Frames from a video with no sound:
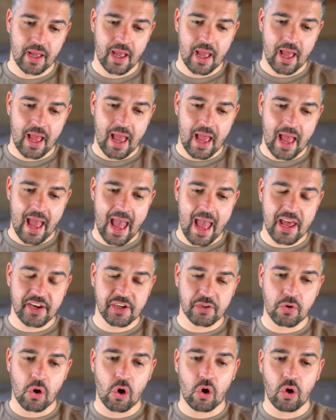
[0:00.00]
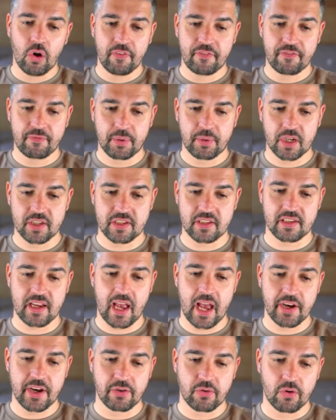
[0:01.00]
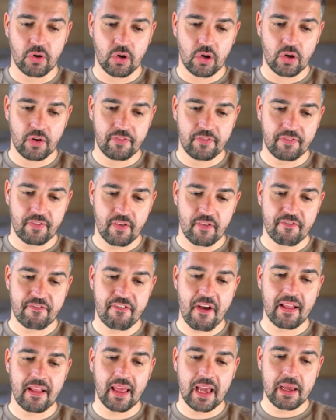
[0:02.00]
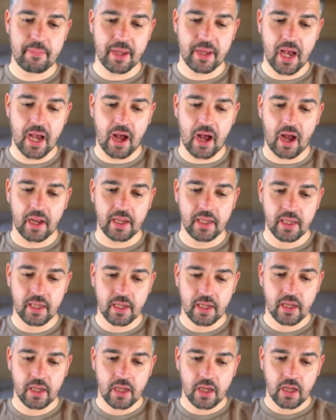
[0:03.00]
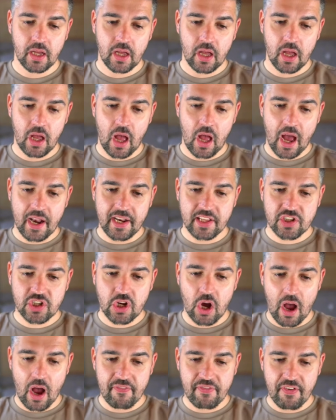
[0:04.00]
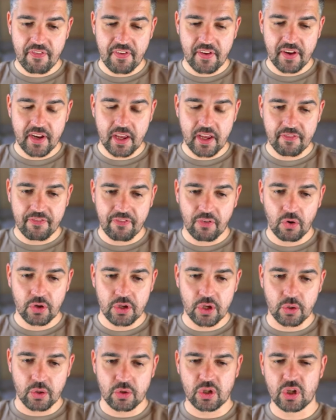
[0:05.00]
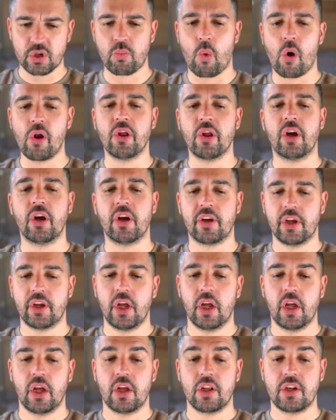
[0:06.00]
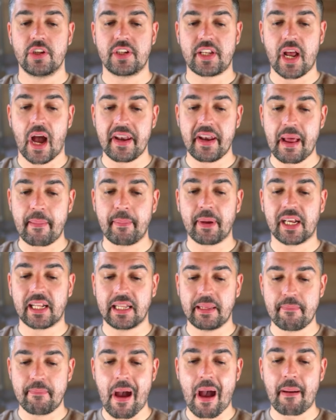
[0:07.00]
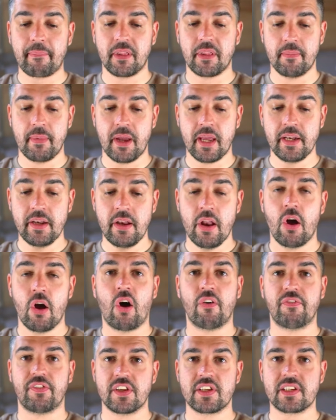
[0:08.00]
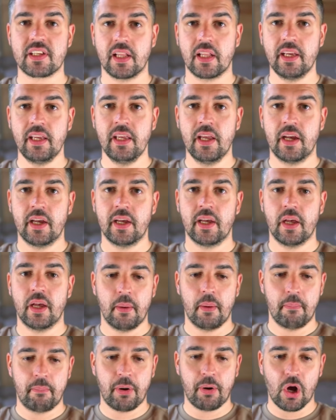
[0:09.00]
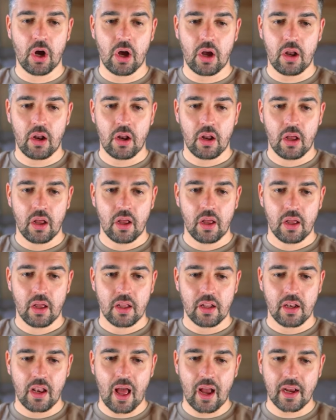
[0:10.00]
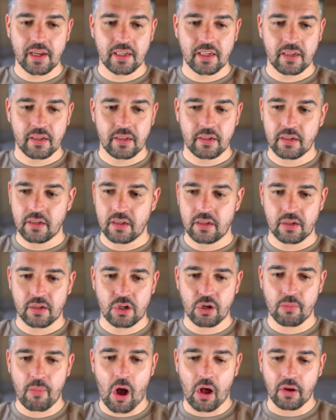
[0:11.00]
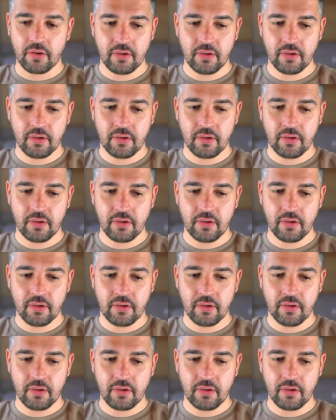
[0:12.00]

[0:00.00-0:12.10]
header auth, because it's a header auth, FAL API, and it's got everything here for you. You'd want to dynamically map them in, obviously, but like, come on,